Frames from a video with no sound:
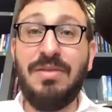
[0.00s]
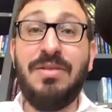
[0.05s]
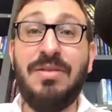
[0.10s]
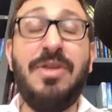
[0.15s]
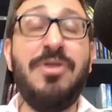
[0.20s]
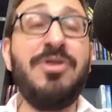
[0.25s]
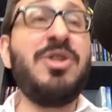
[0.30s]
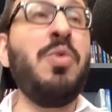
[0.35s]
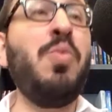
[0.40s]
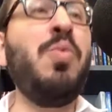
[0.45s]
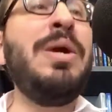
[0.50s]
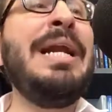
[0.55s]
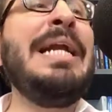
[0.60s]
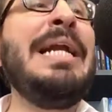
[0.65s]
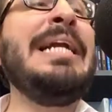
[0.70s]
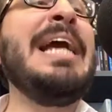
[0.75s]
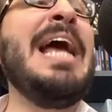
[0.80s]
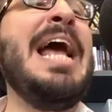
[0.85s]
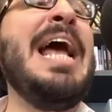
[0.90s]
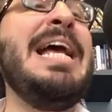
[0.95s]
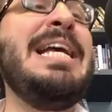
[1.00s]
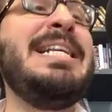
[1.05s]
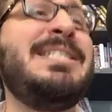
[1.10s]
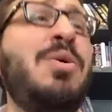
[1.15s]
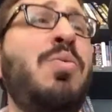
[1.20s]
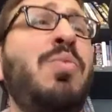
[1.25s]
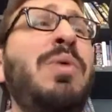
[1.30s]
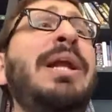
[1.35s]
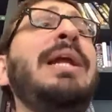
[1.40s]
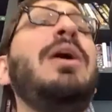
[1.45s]
There's a winning case,
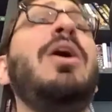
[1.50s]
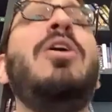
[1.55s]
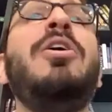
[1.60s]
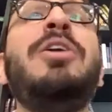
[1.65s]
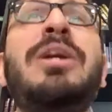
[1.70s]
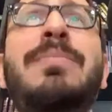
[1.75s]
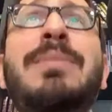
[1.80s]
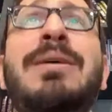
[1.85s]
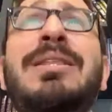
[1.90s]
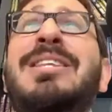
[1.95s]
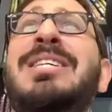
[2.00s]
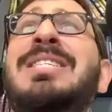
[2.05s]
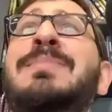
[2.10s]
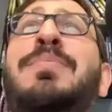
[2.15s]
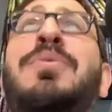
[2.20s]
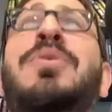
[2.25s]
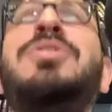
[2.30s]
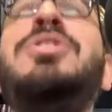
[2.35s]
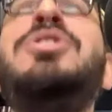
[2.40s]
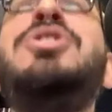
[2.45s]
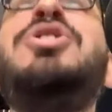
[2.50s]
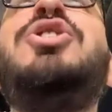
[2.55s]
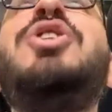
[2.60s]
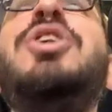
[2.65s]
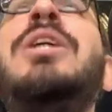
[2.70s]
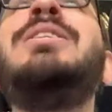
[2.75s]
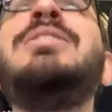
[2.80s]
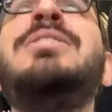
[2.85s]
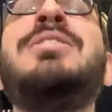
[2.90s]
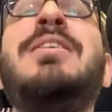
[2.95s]
a winning argument. This person
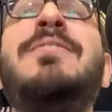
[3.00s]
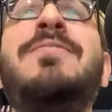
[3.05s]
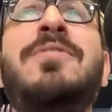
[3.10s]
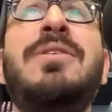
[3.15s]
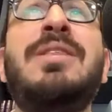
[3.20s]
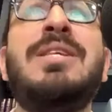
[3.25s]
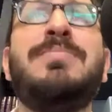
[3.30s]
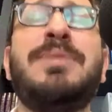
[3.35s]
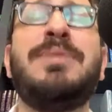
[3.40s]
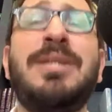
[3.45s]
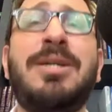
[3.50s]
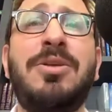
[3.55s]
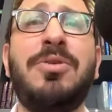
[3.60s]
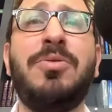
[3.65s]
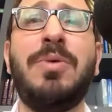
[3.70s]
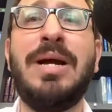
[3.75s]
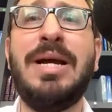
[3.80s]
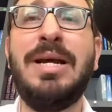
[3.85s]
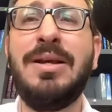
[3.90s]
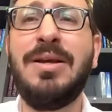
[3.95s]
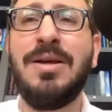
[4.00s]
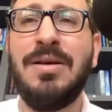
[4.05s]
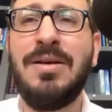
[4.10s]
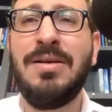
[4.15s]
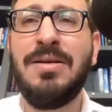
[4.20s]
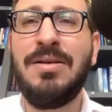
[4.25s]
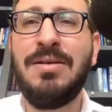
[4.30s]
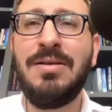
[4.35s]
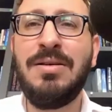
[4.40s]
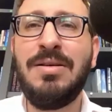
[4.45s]
shouldn't suffer in this particular way.
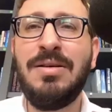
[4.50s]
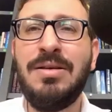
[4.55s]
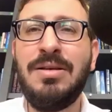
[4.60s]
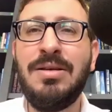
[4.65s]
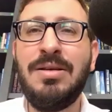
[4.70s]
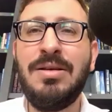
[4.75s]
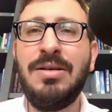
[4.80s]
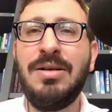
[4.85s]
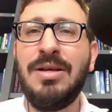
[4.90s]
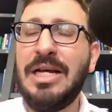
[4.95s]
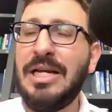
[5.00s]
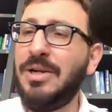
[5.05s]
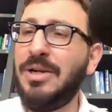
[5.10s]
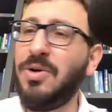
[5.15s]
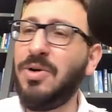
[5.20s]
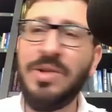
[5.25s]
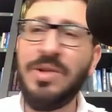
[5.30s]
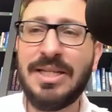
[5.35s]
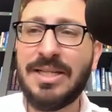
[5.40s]
In all these